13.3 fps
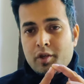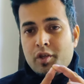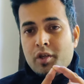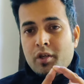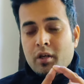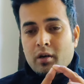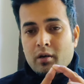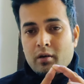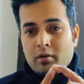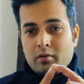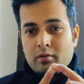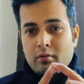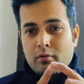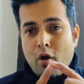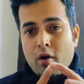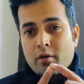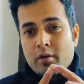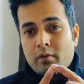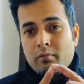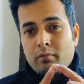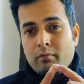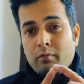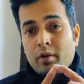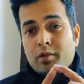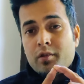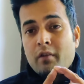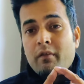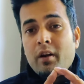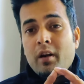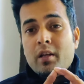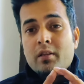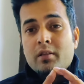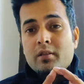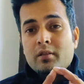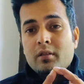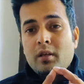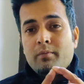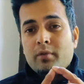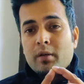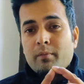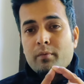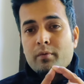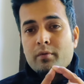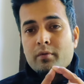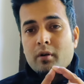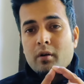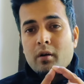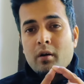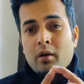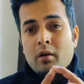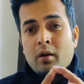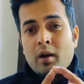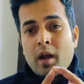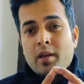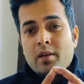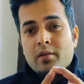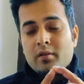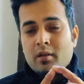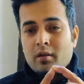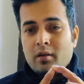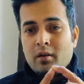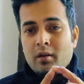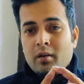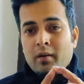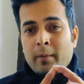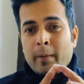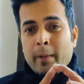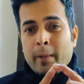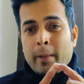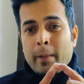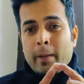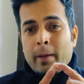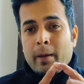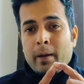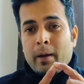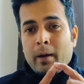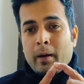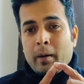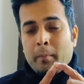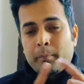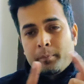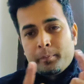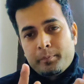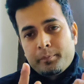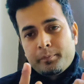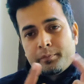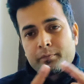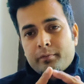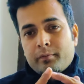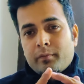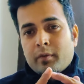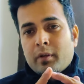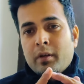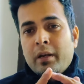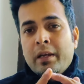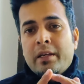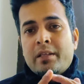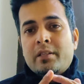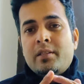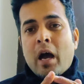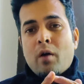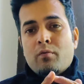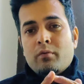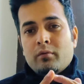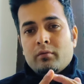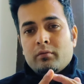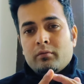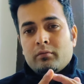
engineer knock team will surveillance if suppose an organization uh, link is down.